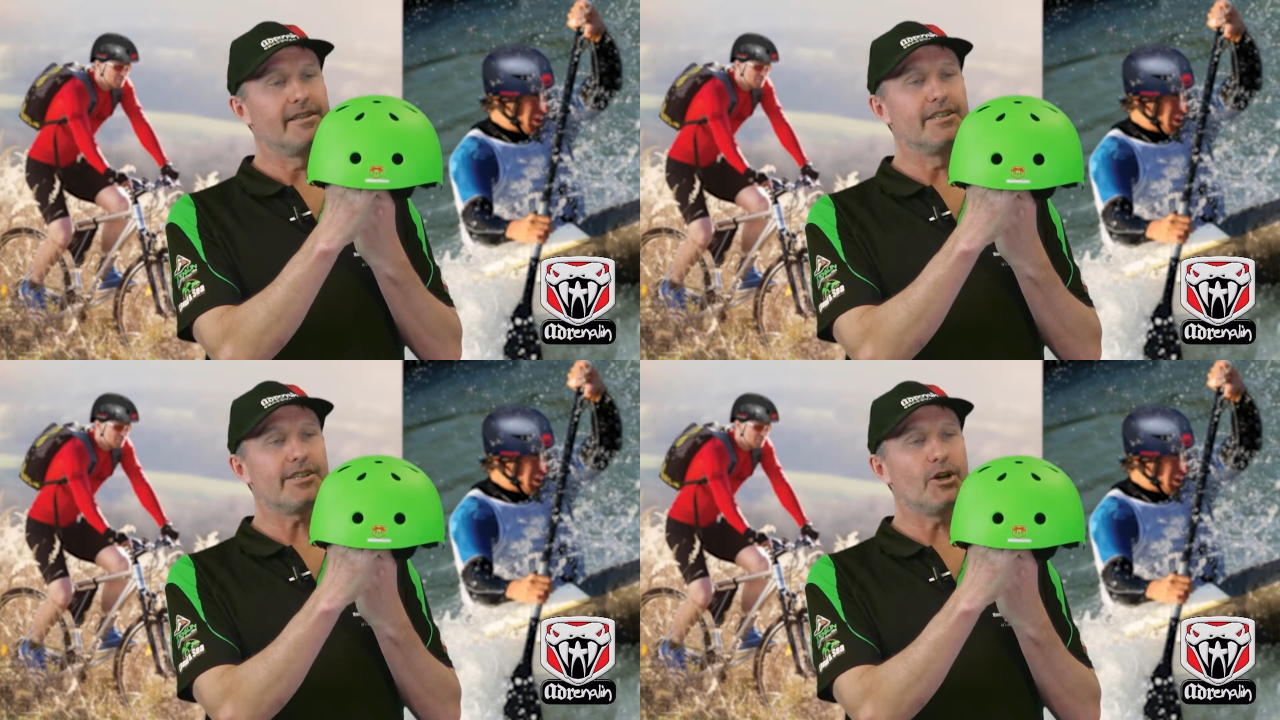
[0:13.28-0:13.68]

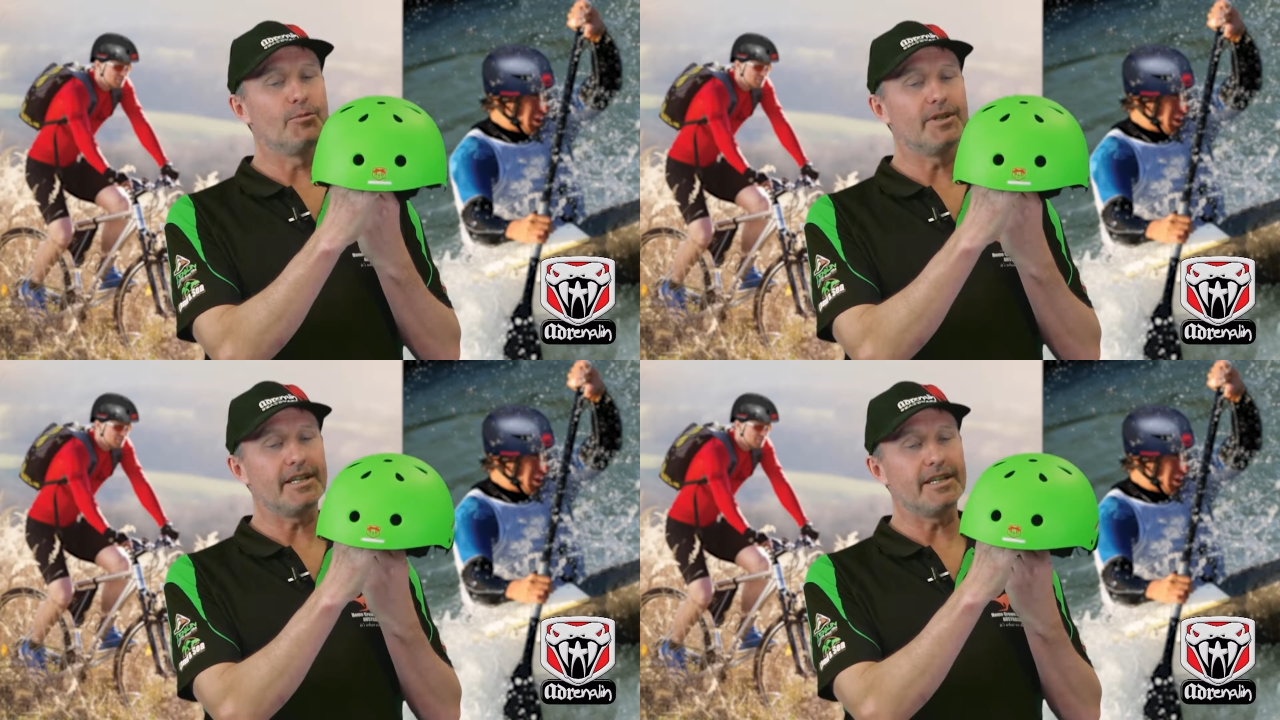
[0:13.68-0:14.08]
This
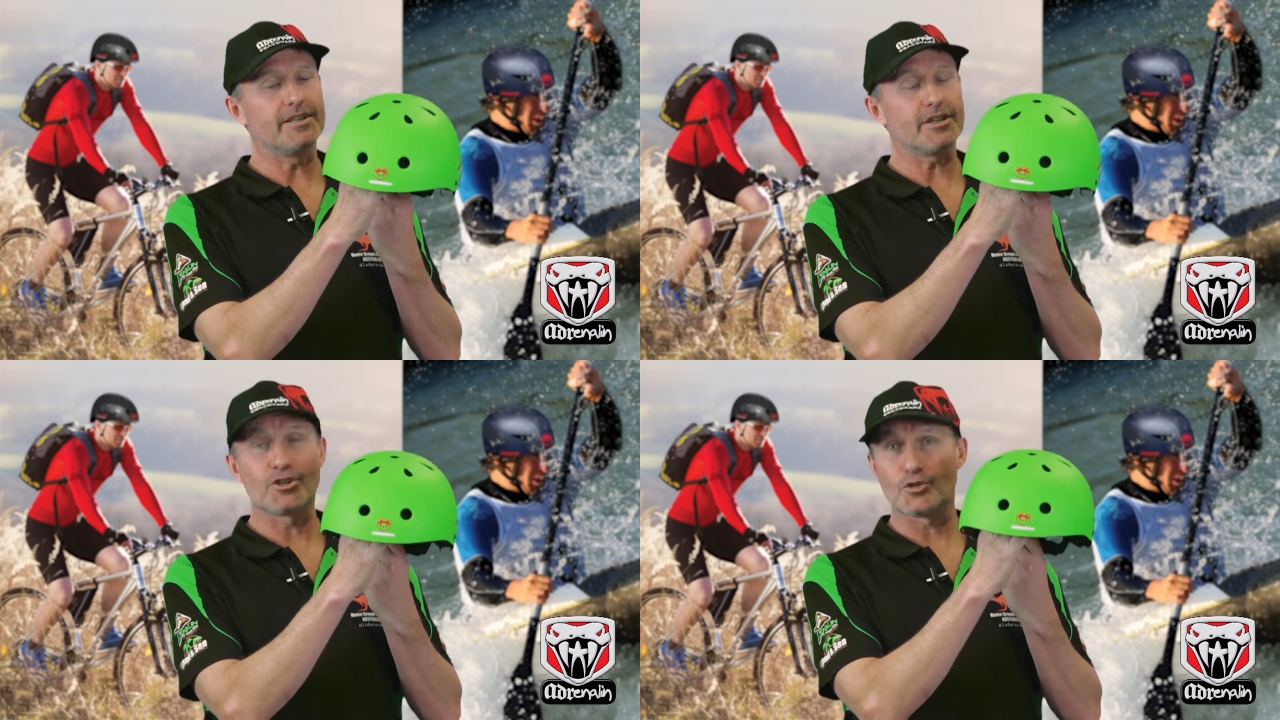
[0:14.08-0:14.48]
helmet
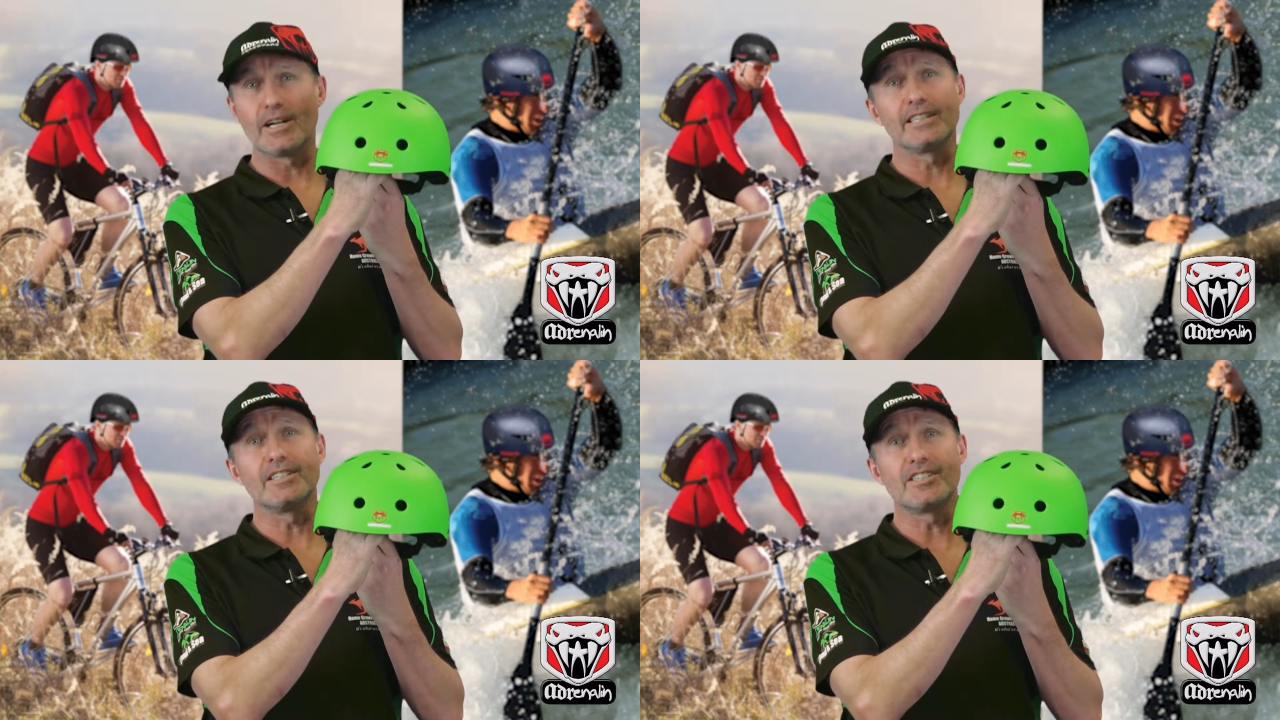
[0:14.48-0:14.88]
is
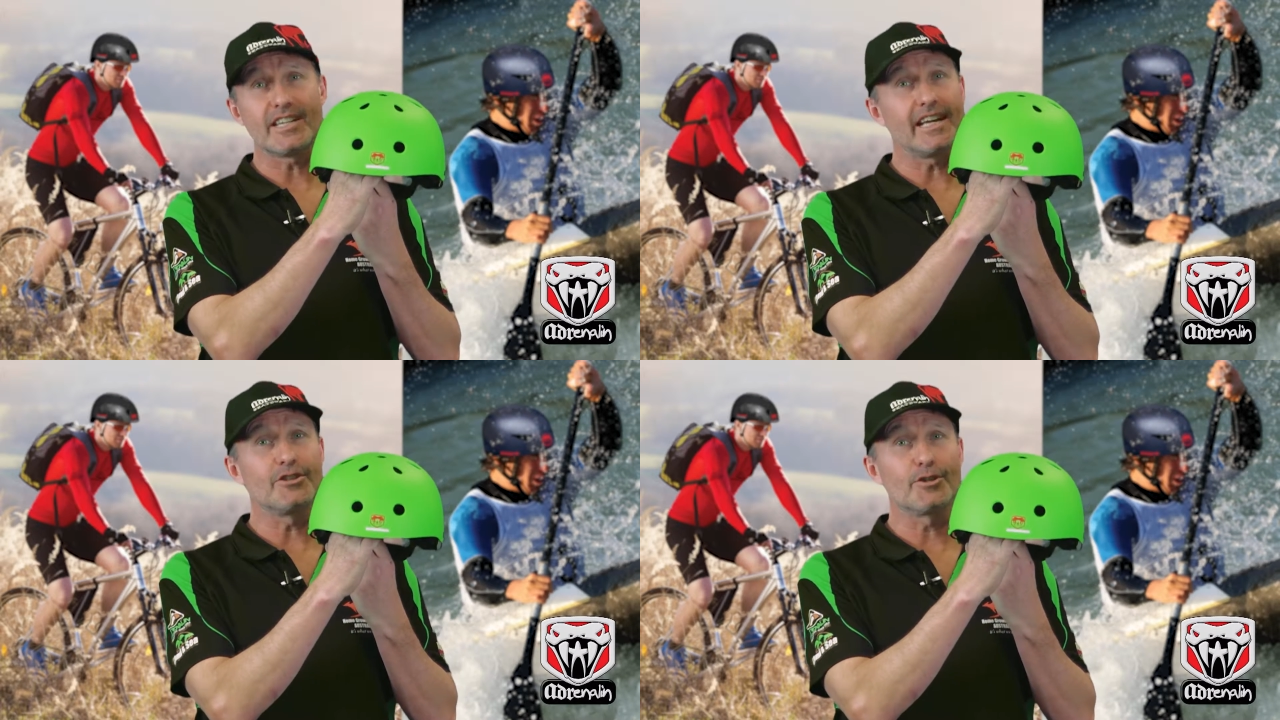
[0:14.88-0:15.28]
Australian
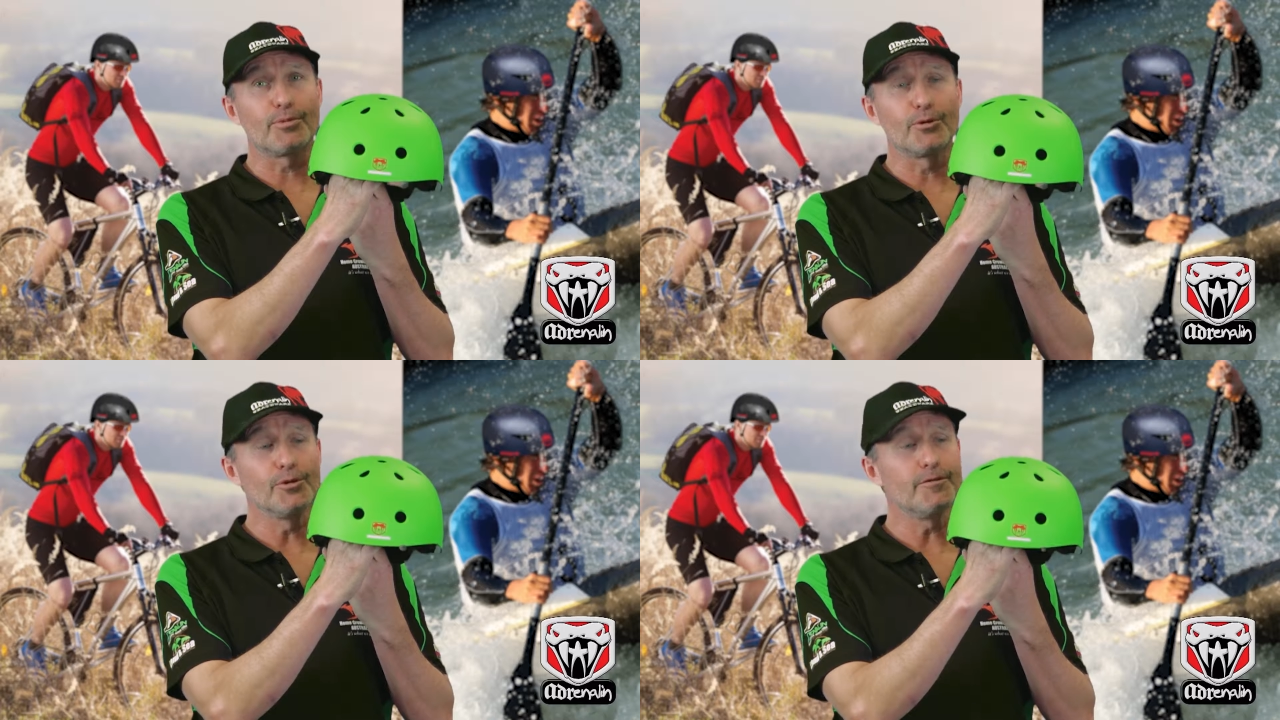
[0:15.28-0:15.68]
standards
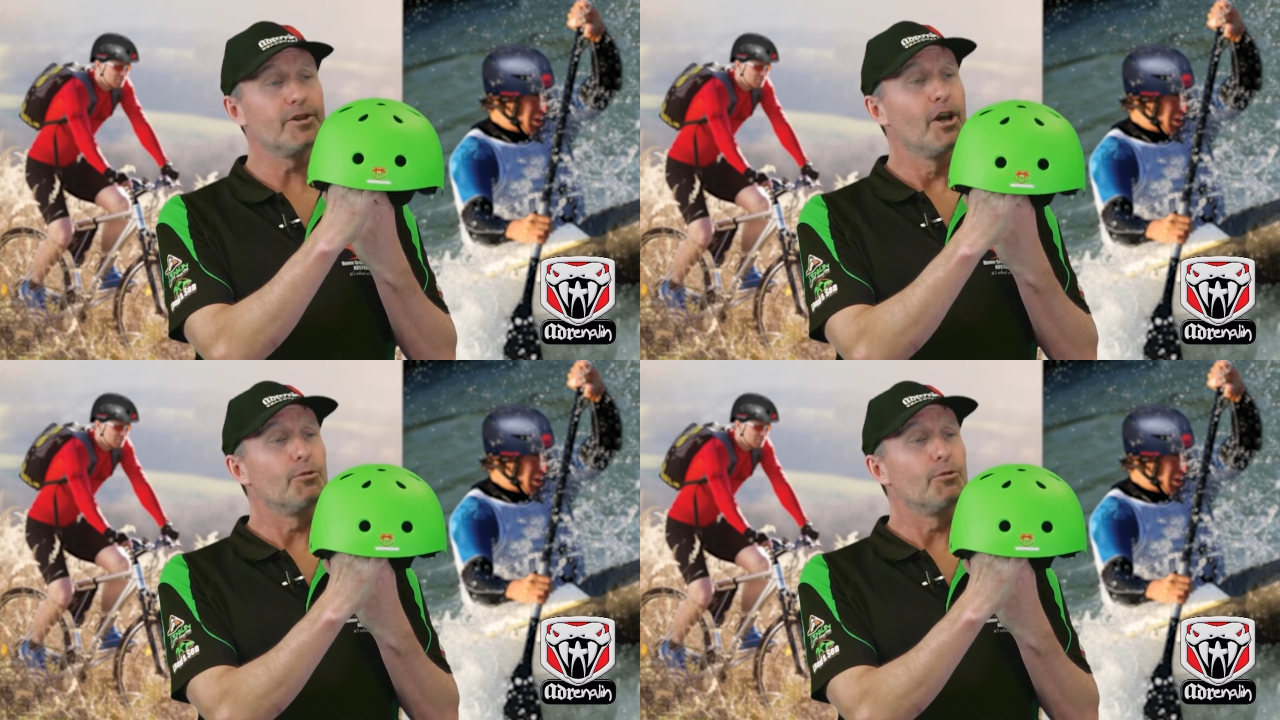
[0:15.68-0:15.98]
approved,